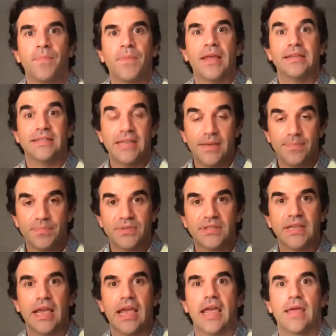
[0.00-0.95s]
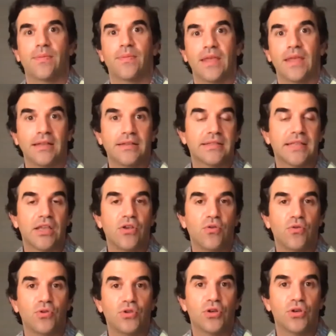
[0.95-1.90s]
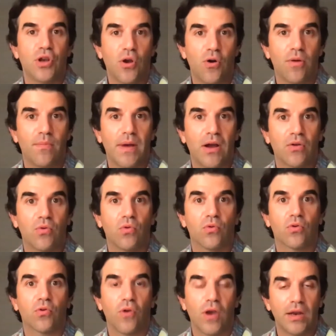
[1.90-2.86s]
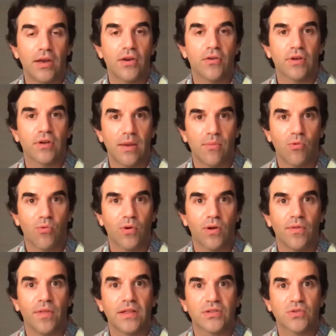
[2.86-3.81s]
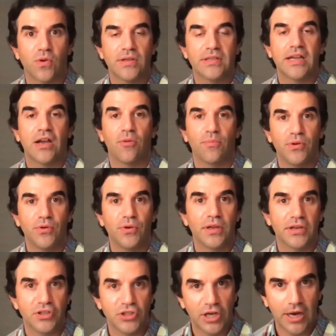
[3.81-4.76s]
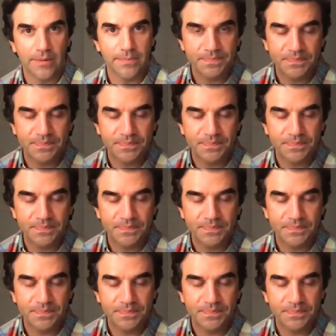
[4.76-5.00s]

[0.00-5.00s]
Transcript: and tips and things that you should know about creating your demo reel that's going to help you get a job.